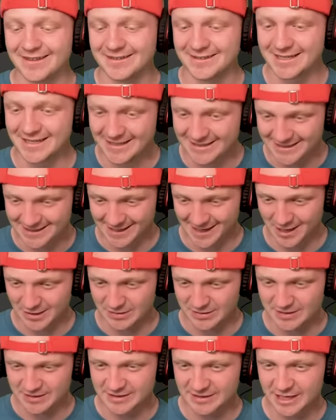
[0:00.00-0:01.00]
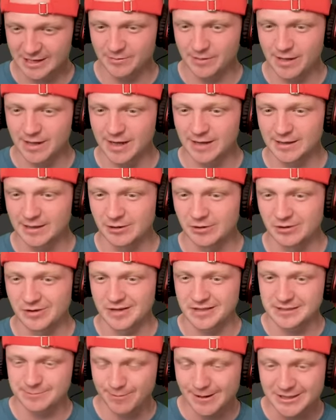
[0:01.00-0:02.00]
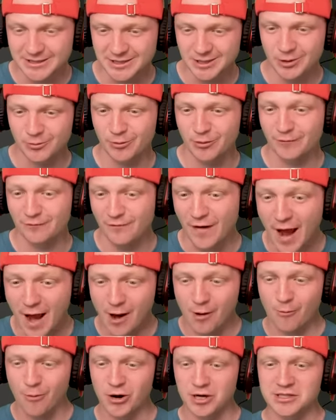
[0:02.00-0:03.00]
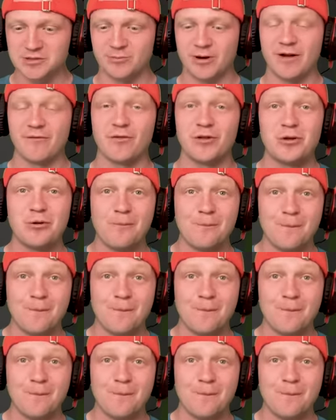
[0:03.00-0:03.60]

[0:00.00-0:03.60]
details. This is gonna be a little dispenser with fireworks whenever you